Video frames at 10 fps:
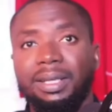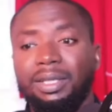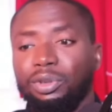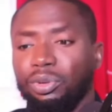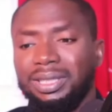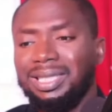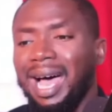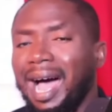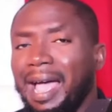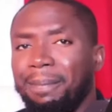So this
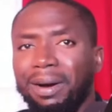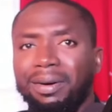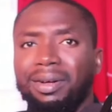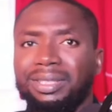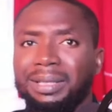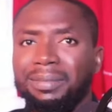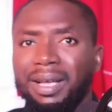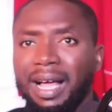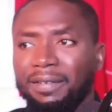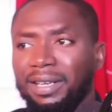hype around him,
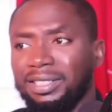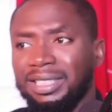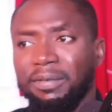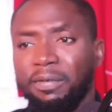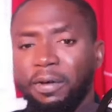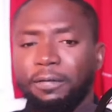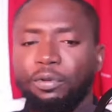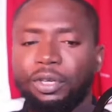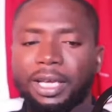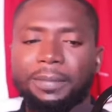after seeing him for a few
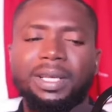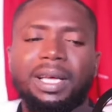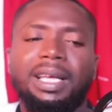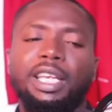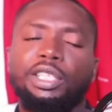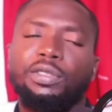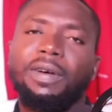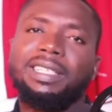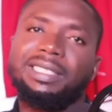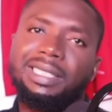games, is
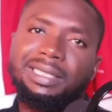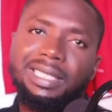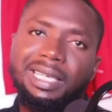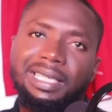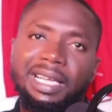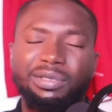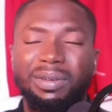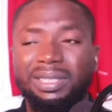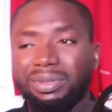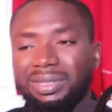overly stated, as
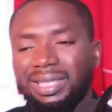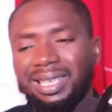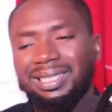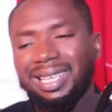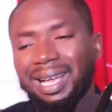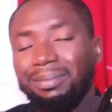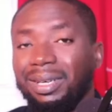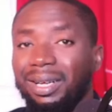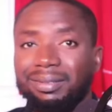overly rated. Let's calm down.